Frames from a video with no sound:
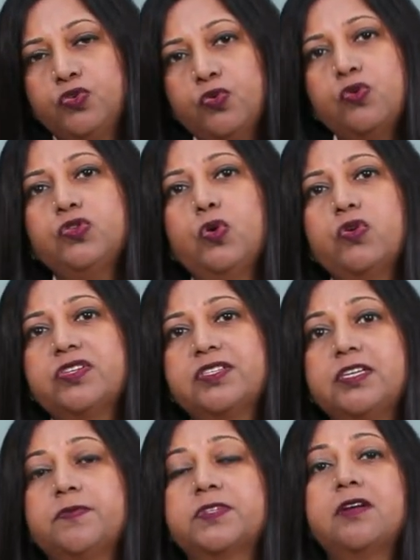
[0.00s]
use those
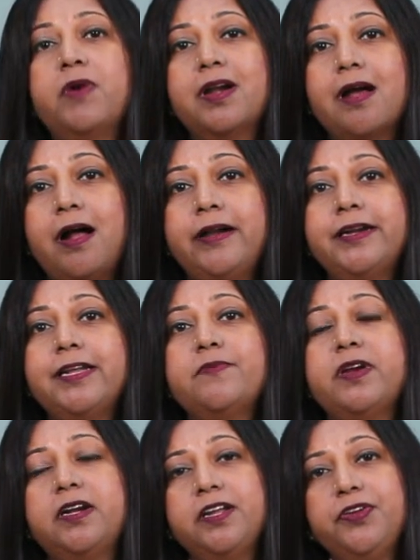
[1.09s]
tips, but
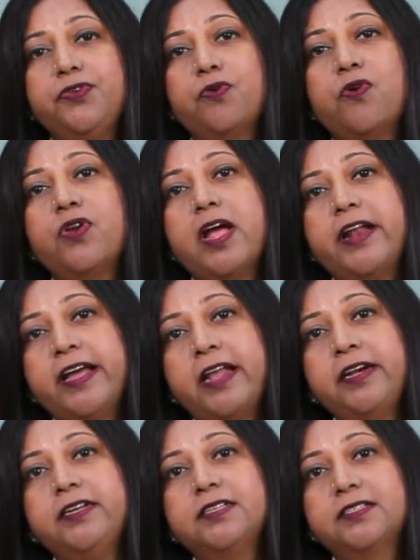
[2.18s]
ultimately your
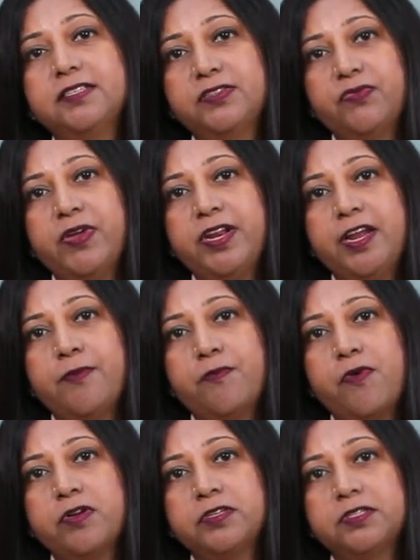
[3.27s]
analytics is very
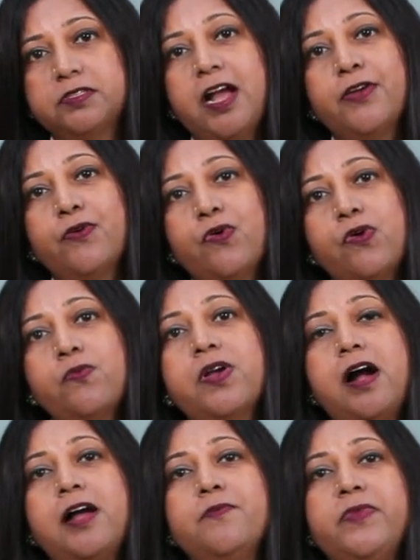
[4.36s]
important. I
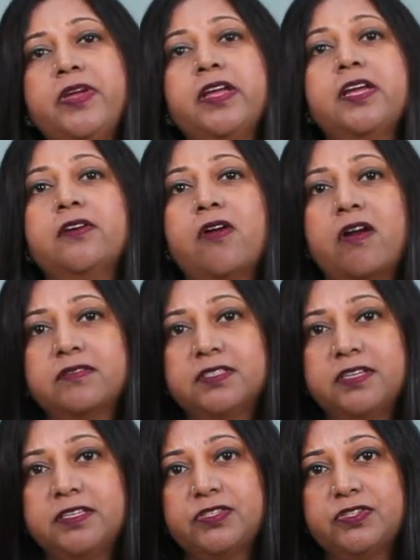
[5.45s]
hope I'm making a lot of
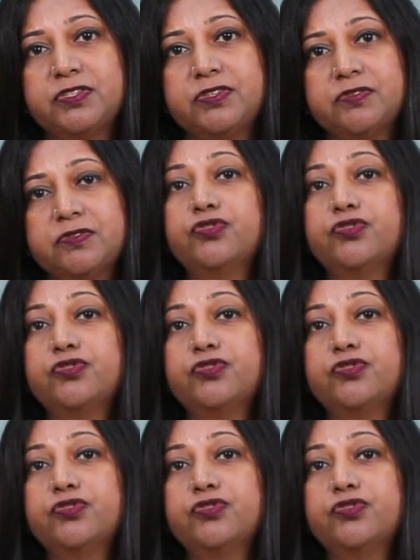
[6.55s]
sense to you.